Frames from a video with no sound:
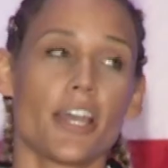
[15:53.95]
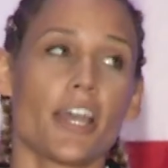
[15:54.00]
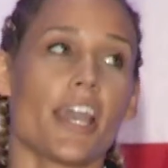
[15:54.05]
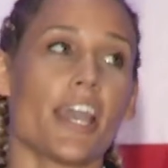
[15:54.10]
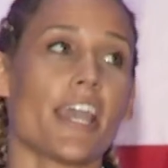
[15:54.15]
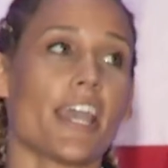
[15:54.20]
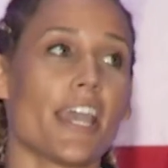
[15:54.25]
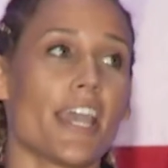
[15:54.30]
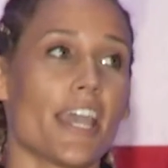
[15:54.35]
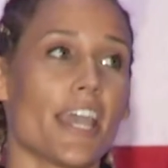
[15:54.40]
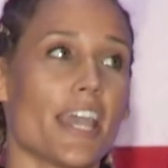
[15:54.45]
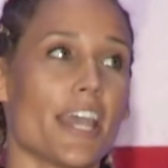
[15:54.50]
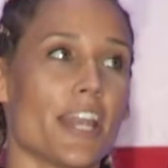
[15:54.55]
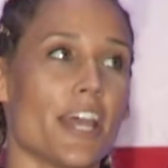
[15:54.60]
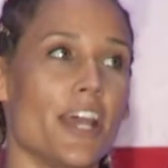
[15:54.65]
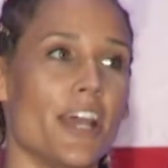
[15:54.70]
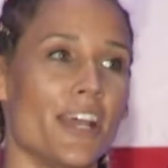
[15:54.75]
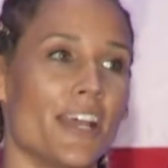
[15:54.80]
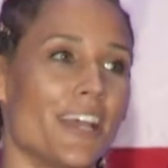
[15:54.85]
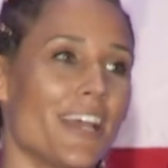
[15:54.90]
And
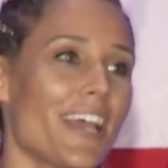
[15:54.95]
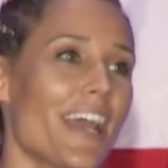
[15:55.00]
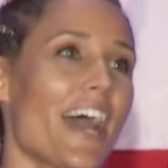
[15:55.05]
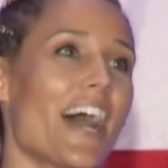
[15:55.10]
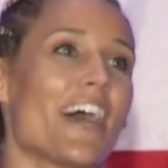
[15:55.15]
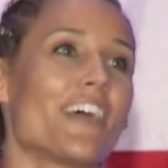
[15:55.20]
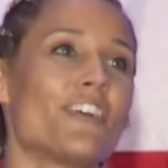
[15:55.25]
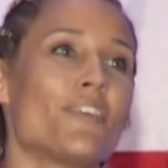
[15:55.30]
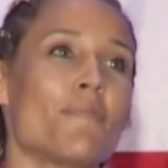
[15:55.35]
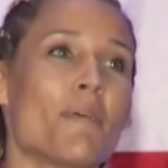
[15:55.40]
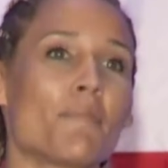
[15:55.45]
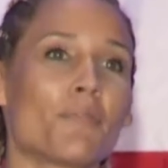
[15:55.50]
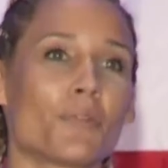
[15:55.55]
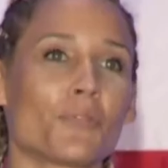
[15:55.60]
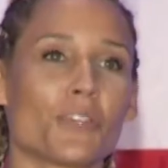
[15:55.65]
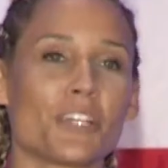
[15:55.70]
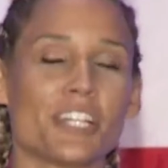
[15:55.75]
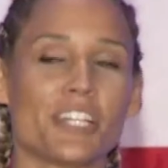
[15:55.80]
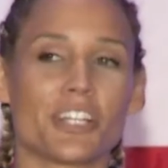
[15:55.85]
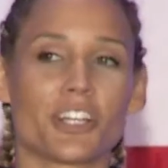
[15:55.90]
I remember
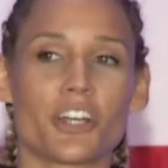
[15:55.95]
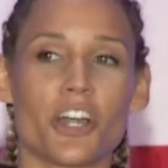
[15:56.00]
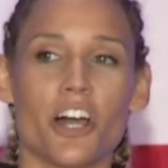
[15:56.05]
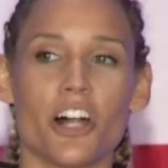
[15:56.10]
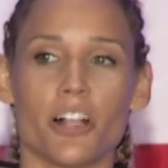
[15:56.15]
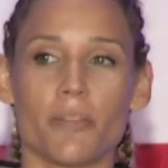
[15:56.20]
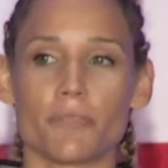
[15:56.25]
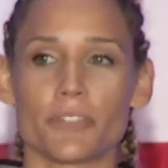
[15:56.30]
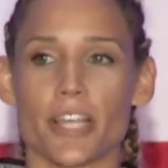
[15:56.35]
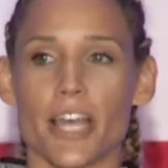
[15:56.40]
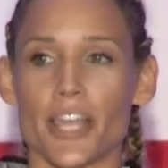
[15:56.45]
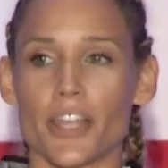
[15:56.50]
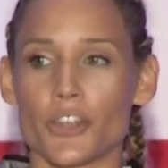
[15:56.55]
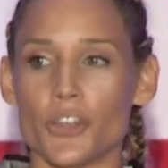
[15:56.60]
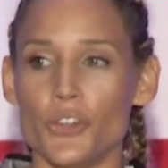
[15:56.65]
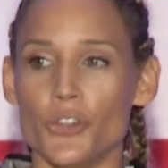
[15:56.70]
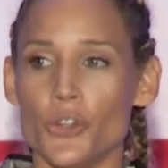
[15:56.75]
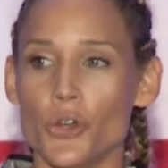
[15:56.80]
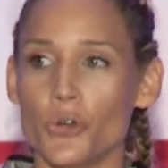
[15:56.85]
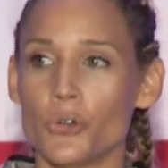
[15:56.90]
reading the columns like,
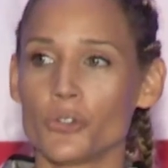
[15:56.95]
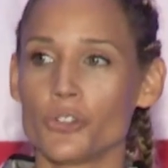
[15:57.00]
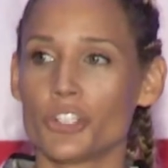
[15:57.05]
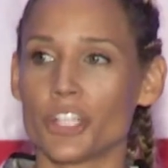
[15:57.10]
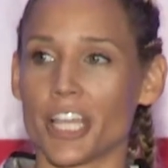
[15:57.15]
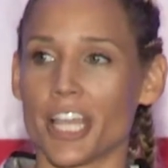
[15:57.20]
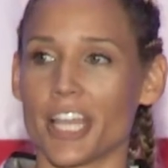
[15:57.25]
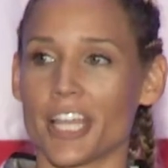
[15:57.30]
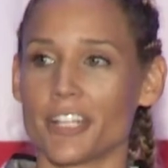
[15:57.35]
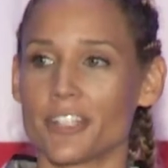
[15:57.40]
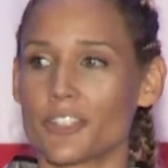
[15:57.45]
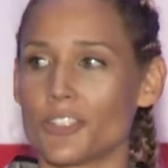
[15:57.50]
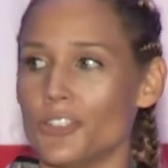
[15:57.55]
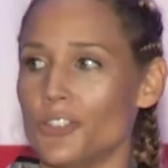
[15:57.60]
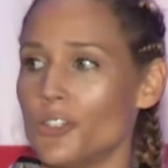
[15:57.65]
no chance,